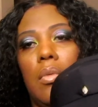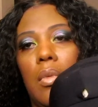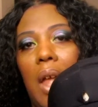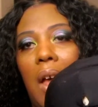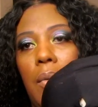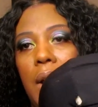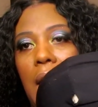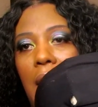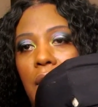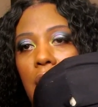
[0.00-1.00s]
I already
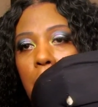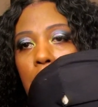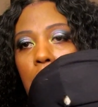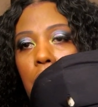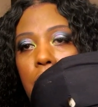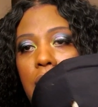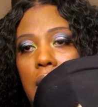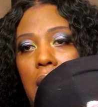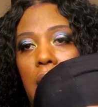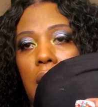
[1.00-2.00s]
have a couple holes in
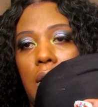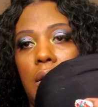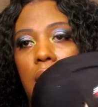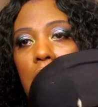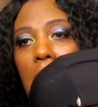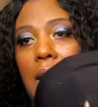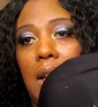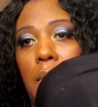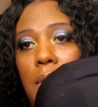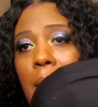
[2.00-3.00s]
there that I
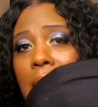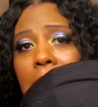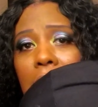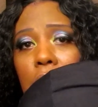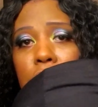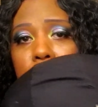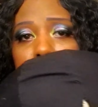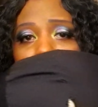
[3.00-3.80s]
did with my nails or just